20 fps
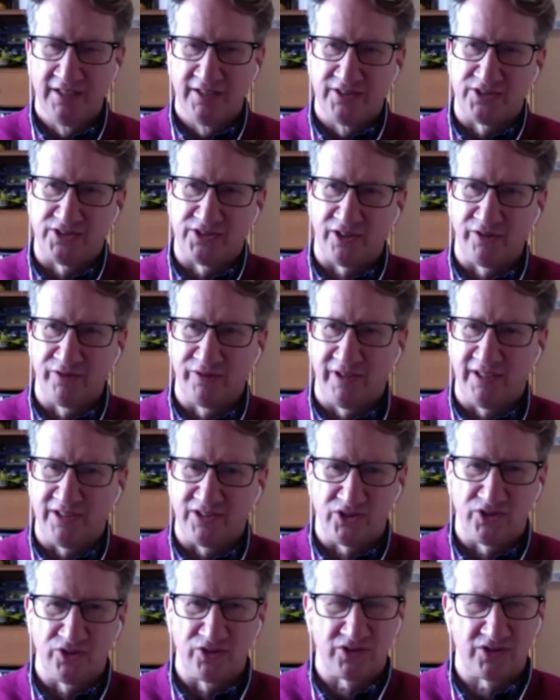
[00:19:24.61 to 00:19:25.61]
So it's
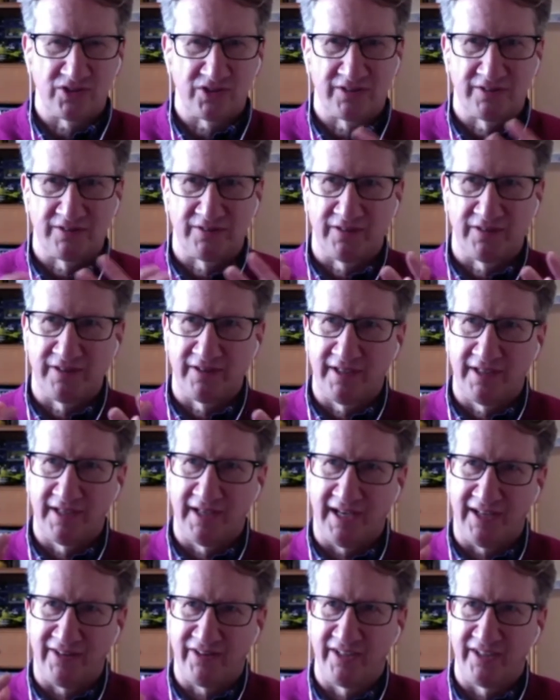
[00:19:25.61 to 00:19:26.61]
just,
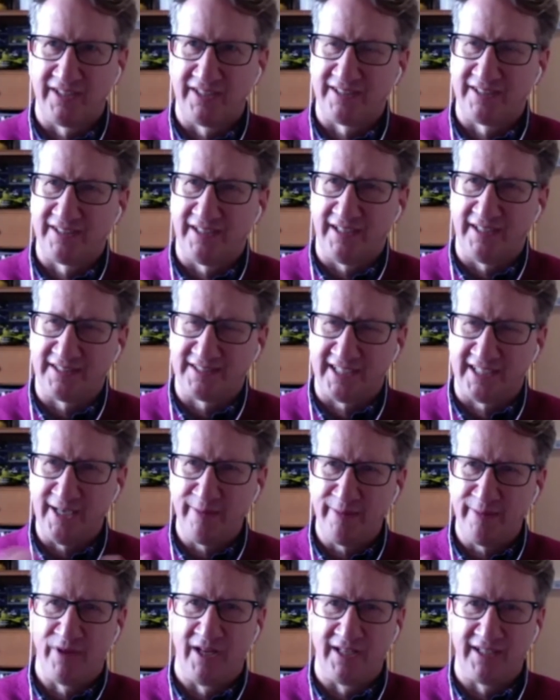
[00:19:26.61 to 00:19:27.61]
I think it's
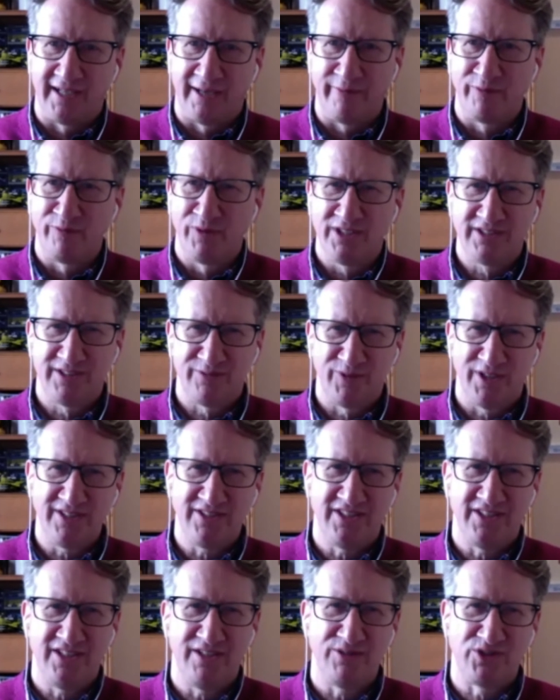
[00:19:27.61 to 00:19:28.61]
keeping it. I mean, when
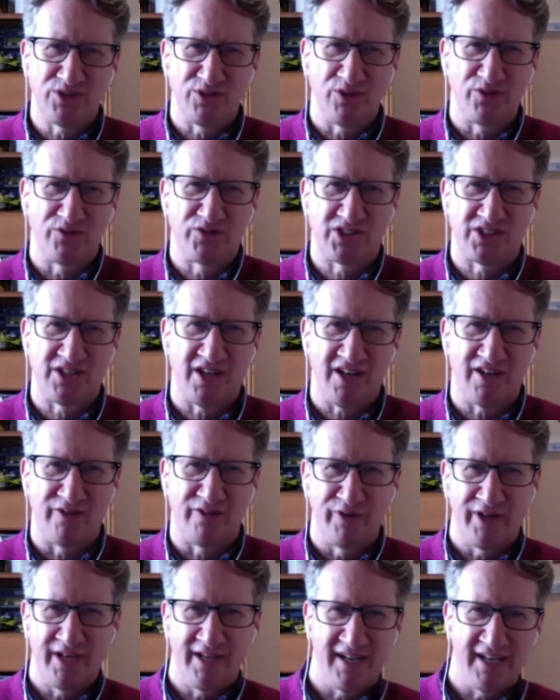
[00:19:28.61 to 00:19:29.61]
did you sort of start
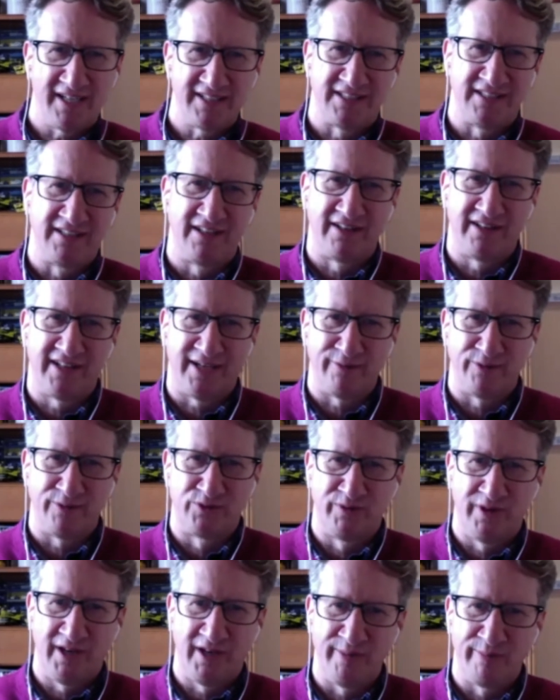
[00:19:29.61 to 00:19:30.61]
realising that was
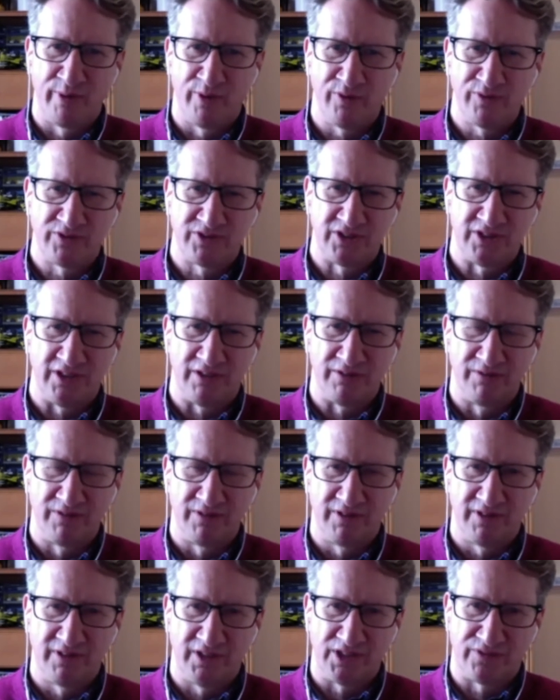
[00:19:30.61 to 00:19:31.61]
really important to you,
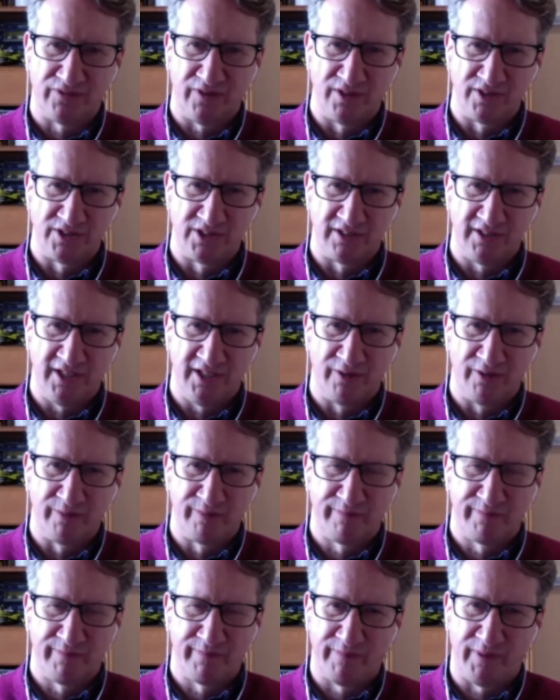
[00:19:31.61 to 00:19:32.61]
as far as
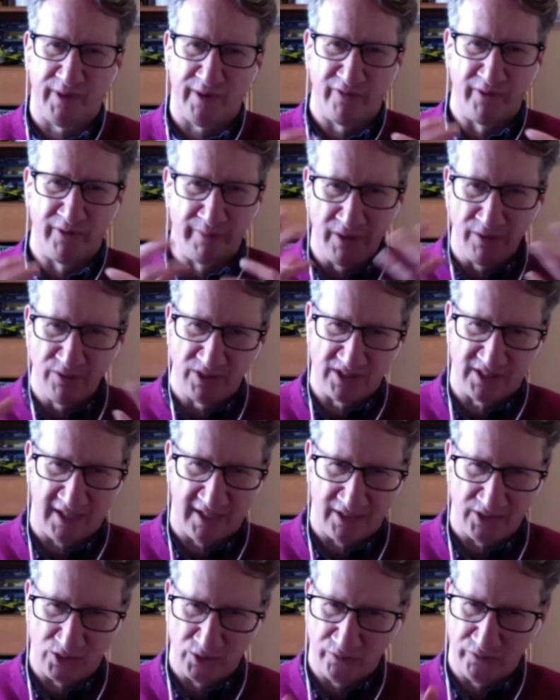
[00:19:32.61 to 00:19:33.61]
apart from the music side
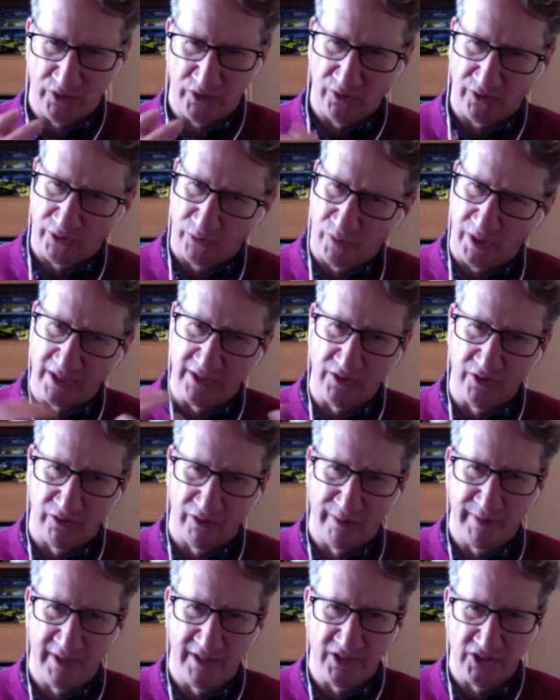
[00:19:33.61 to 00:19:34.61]
of stuff, the way your
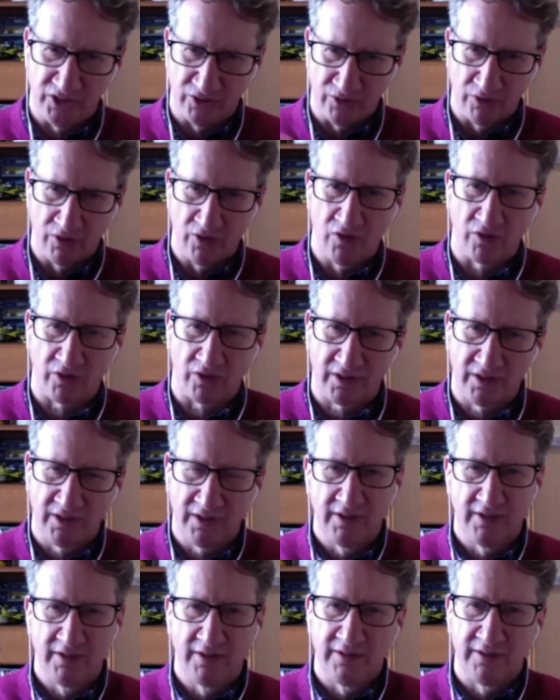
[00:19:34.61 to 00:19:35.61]
image, your look,
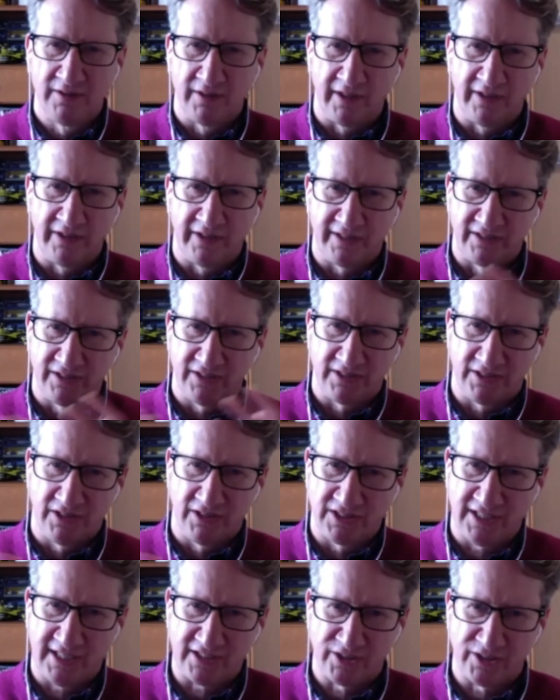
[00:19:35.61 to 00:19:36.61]
and does
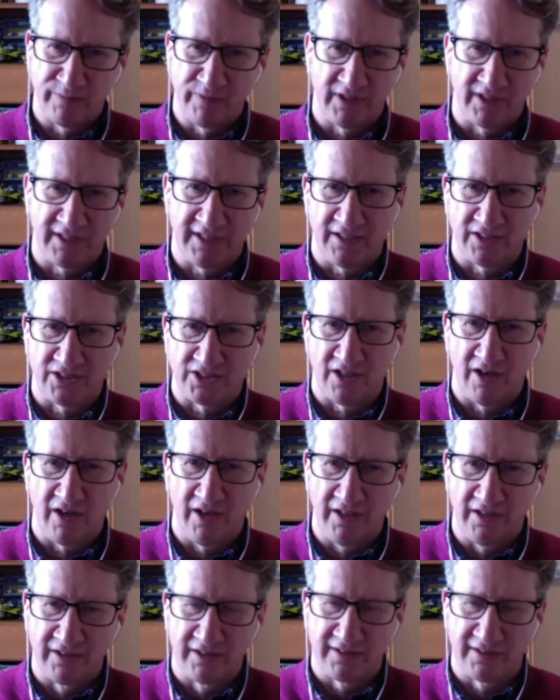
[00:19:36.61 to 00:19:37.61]
that something that kind of started?